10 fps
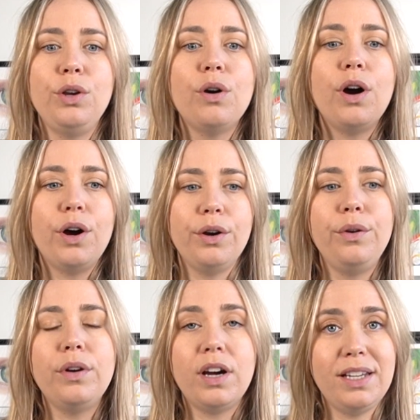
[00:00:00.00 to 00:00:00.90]
your
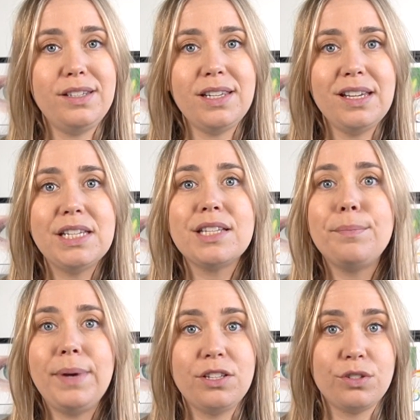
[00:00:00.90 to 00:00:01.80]
own ideas
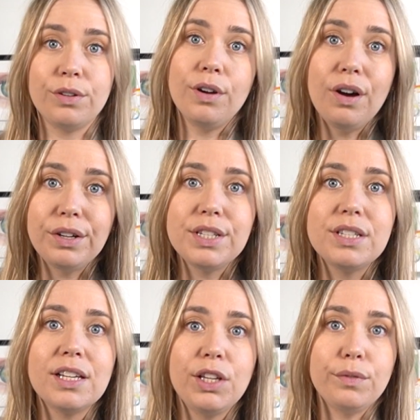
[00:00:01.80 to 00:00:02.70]
based on
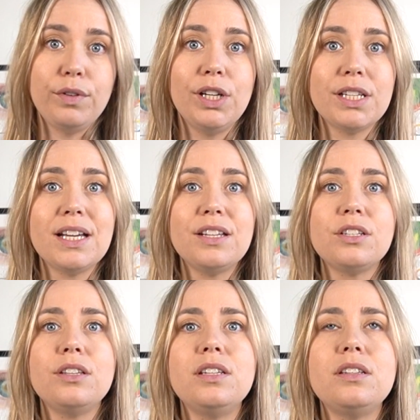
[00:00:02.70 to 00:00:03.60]
artists that you've looked at.
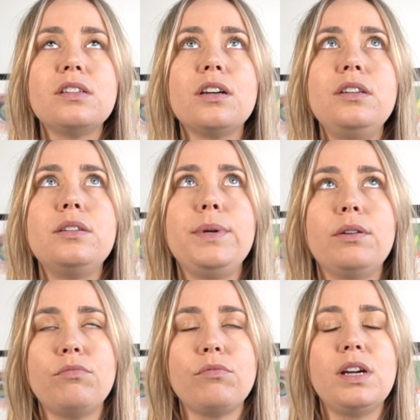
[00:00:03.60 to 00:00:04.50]
So this is going to be
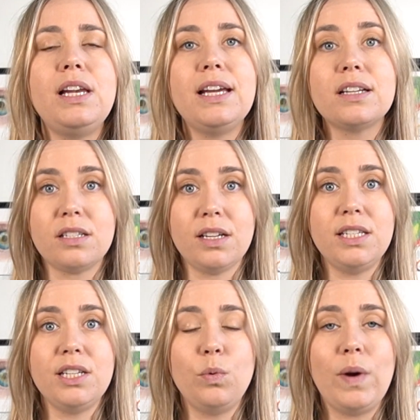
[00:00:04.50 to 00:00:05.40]
a really
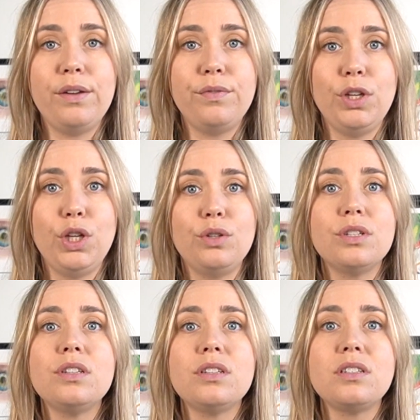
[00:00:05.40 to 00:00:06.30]
exciting way for you
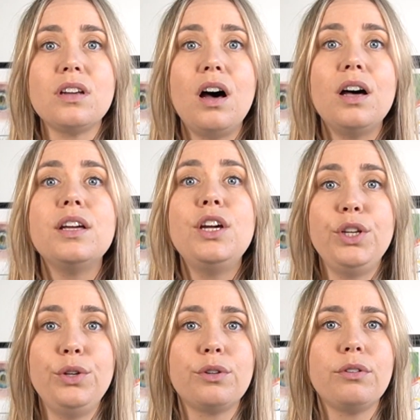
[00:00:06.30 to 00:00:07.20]
to start
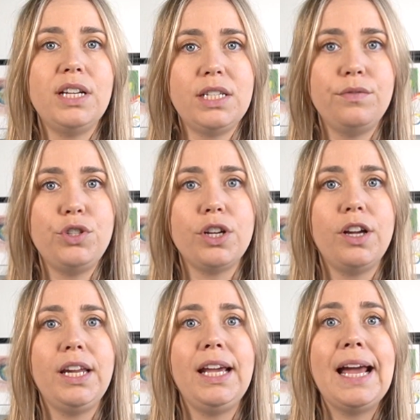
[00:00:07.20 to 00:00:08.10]
your creative
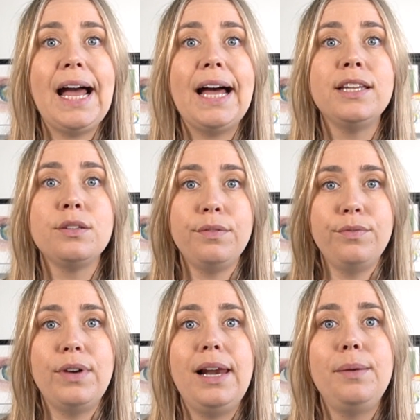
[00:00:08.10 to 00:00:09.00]
journey and
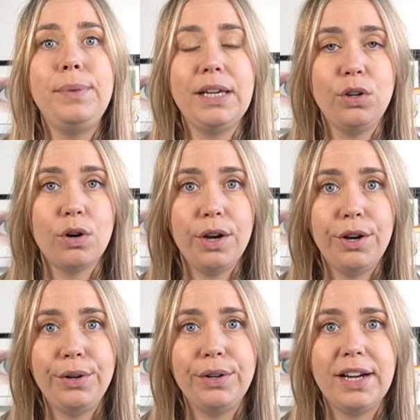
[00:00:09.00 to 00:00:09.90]
developing your
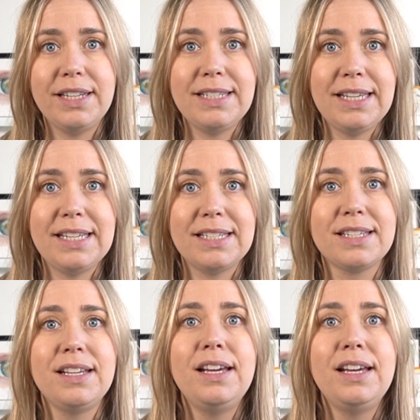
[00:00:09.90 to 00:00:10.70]
own ideas.